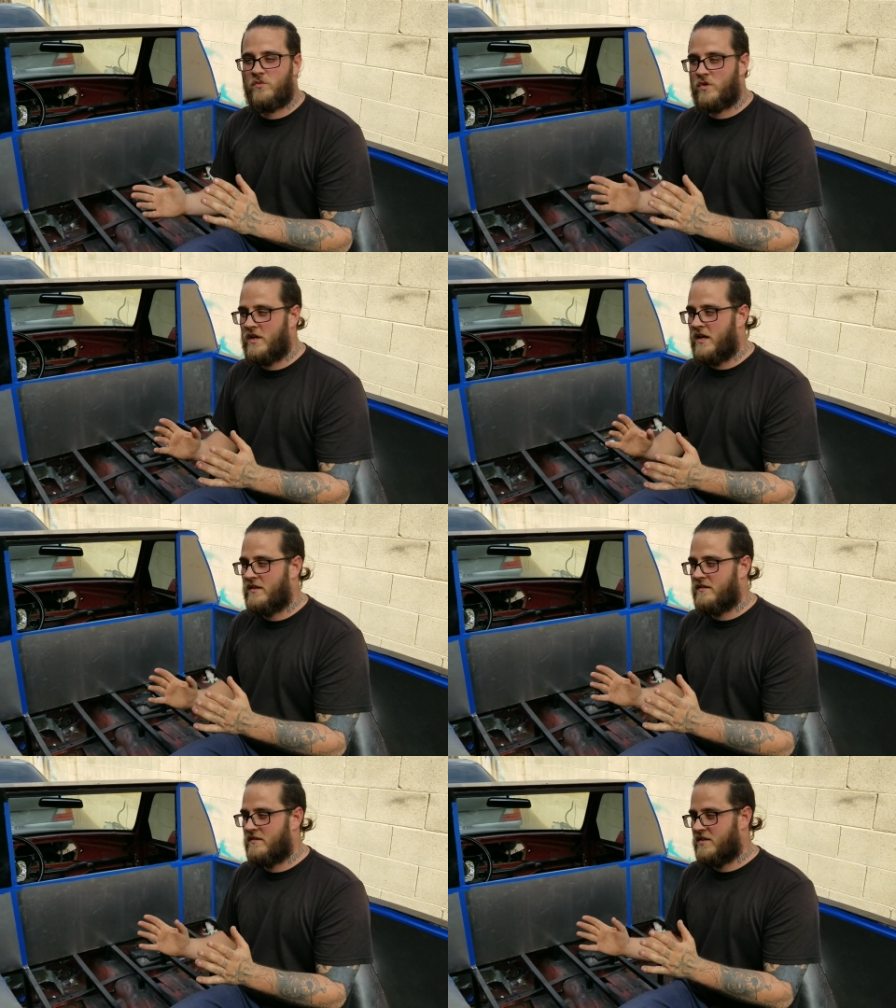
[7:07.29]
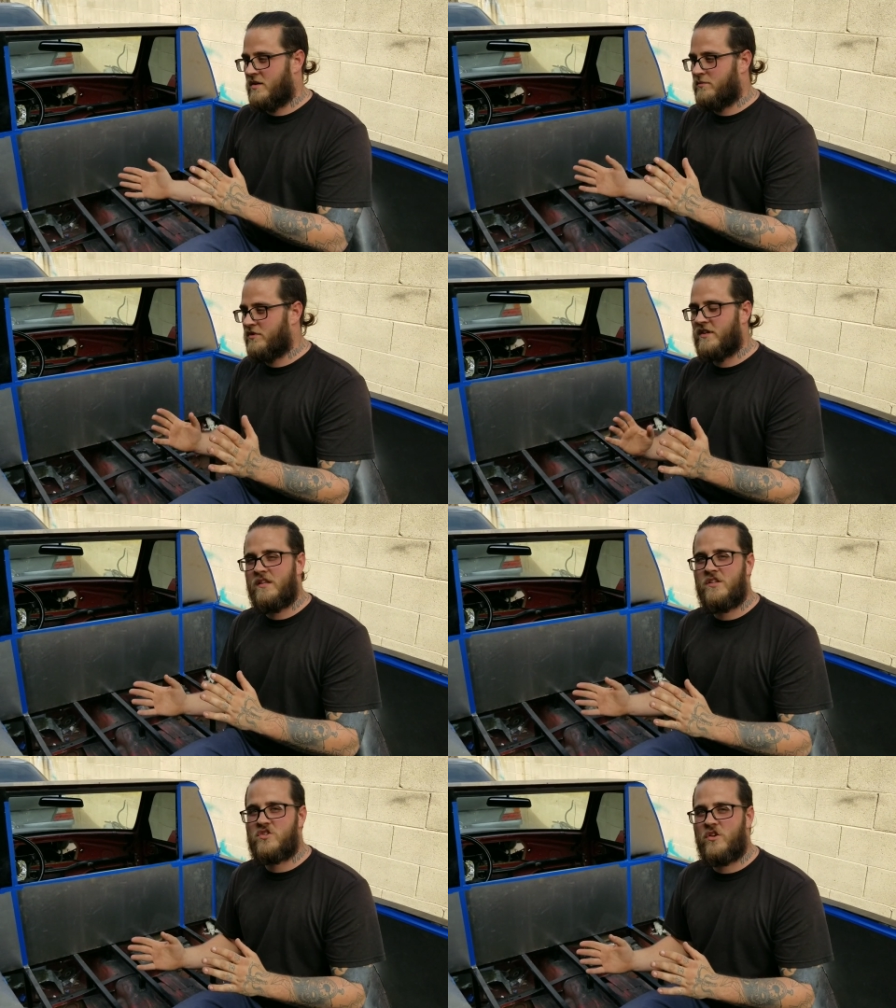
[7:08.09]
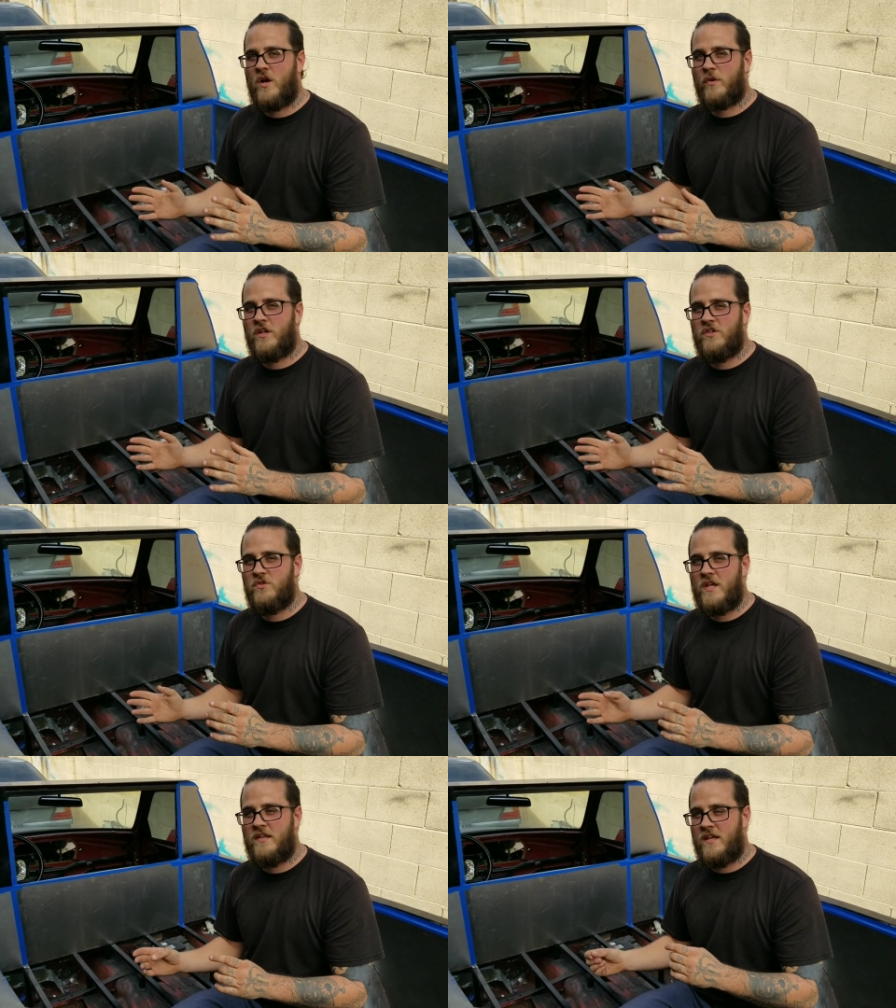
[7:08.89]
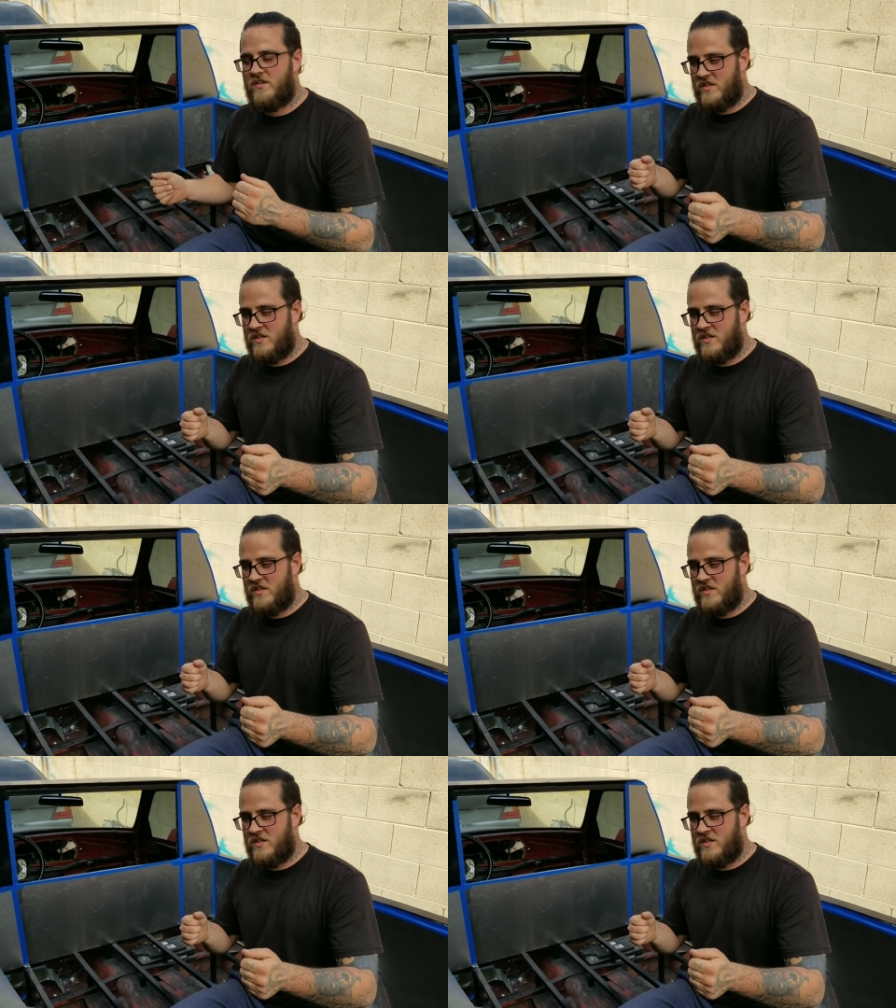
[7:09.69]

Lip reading: We're not completely sure on how we're going to do that yet.